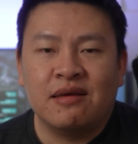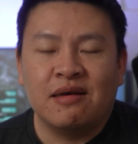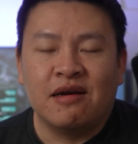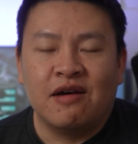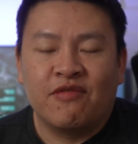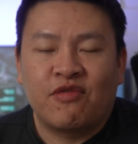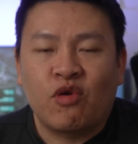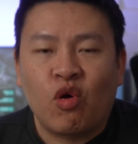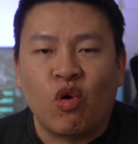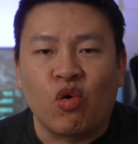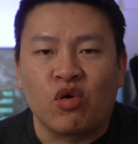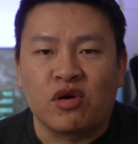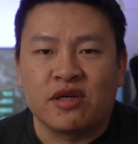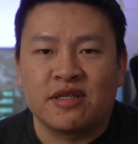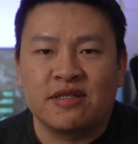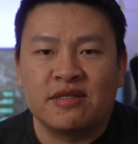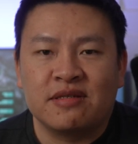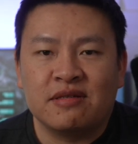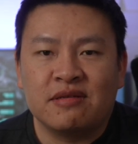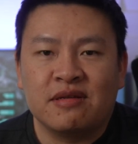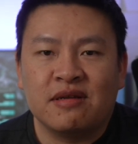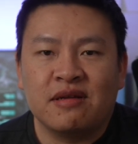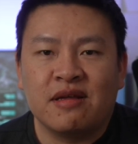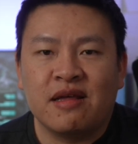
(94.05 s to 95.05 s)
of
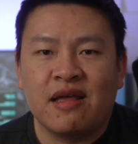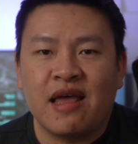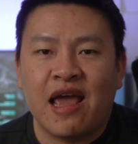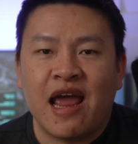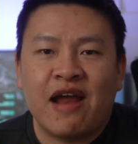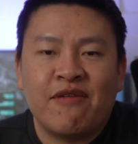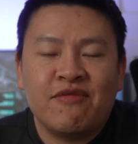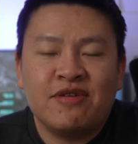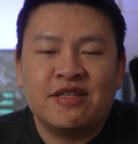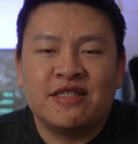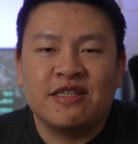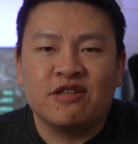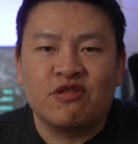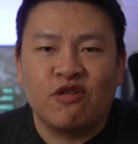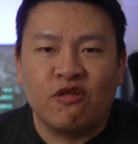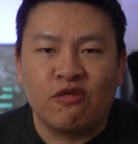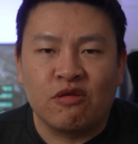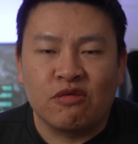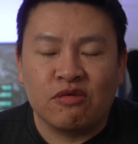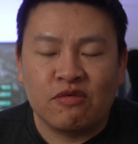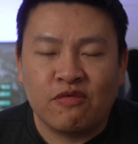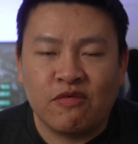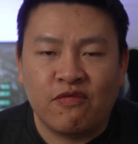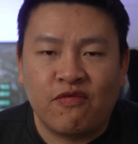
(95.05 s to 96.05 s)
course, every
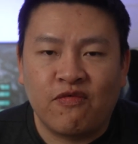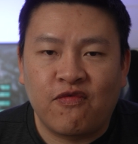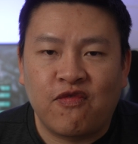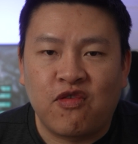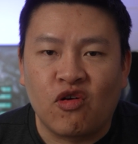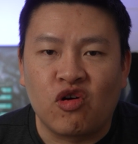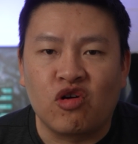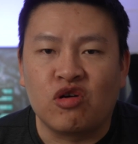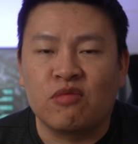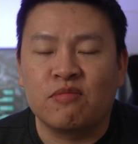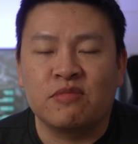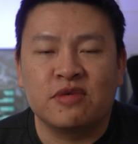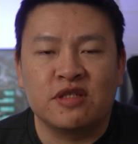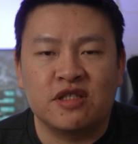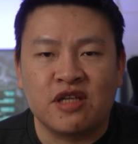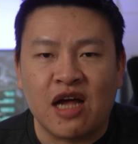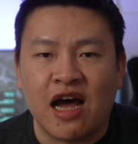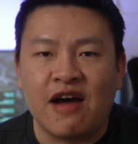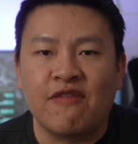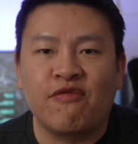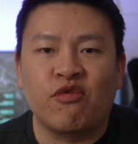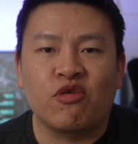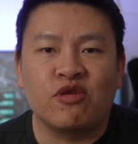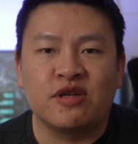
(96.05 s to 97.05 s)
single firm,
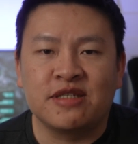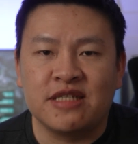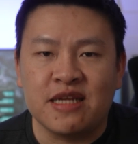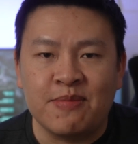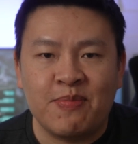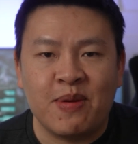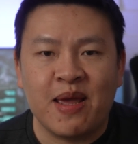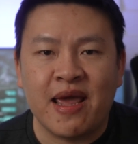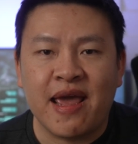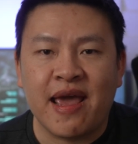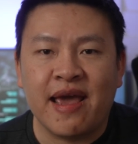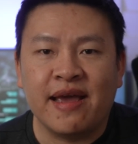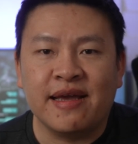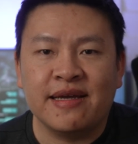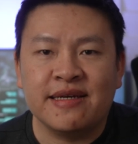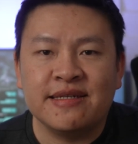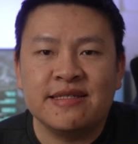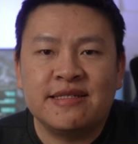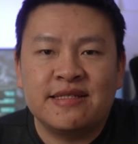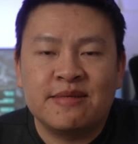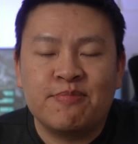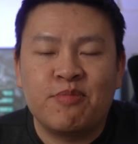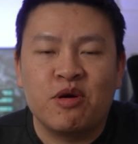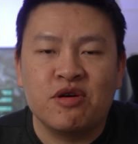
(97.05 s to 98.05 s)
software, CPA
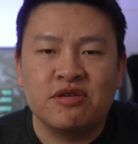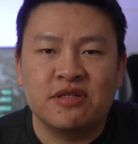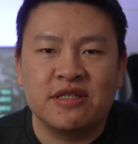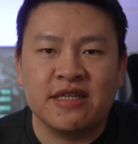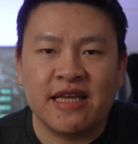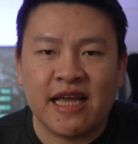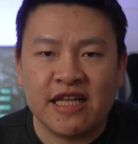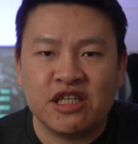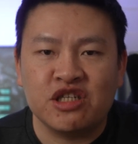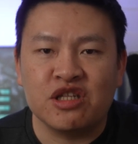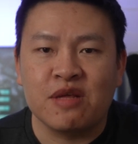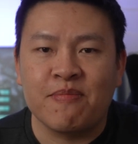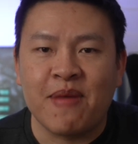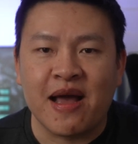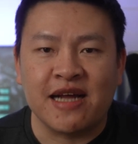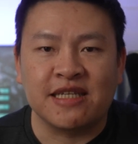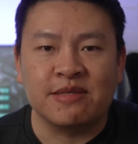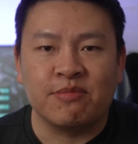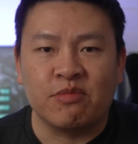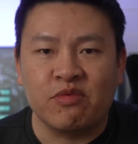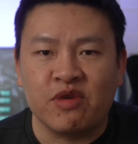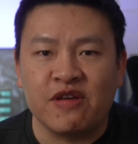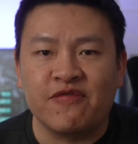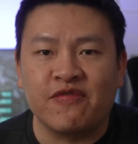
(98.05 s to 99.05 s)
is supposed to get you the
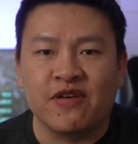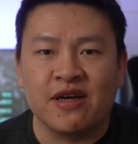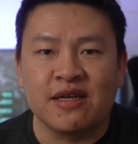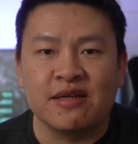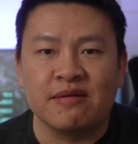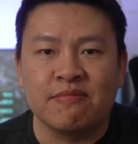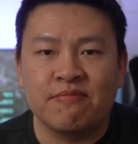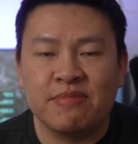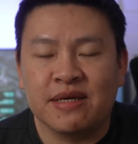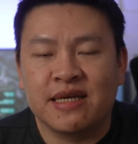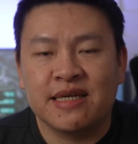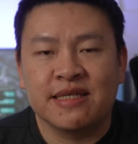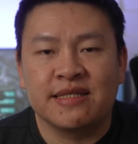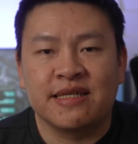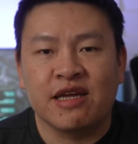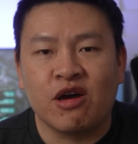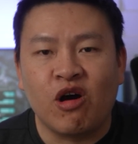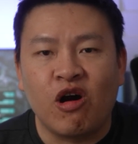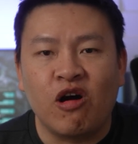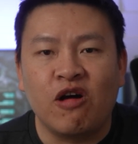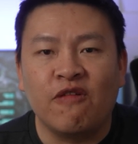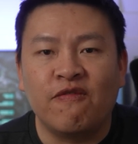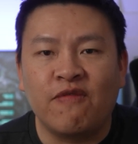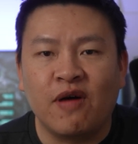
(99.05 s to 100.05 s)
maximum refund because they
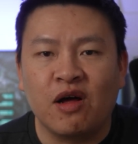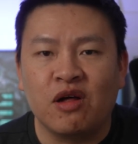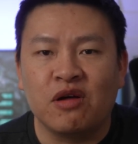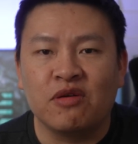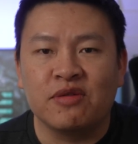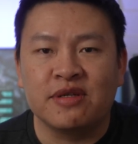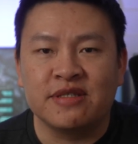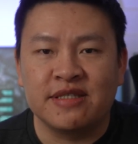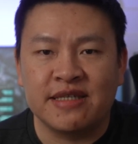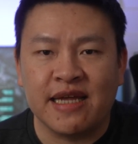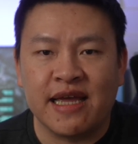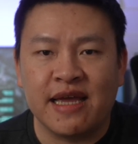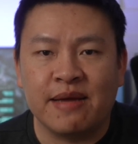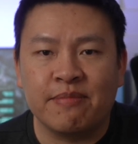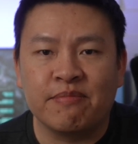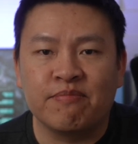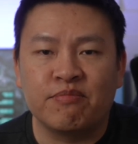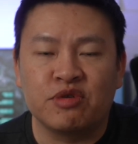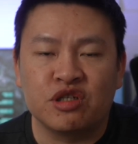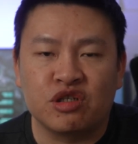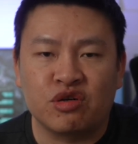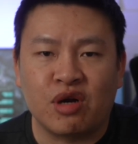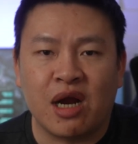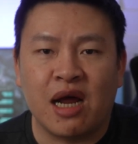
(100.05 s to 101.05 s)
all follow the same
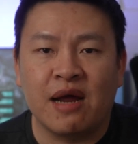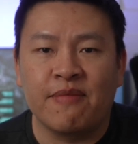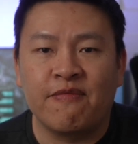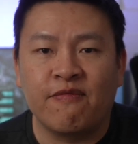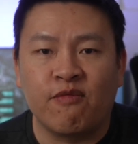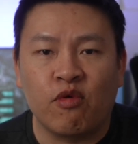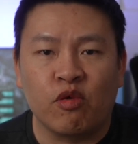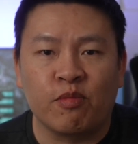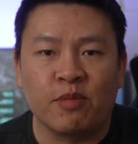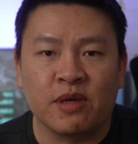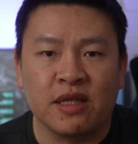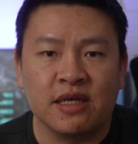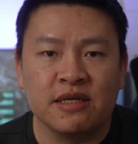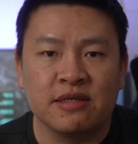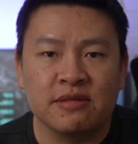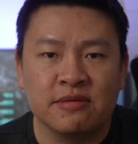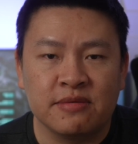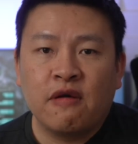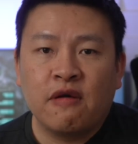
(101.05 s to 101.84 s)
prescribed formula.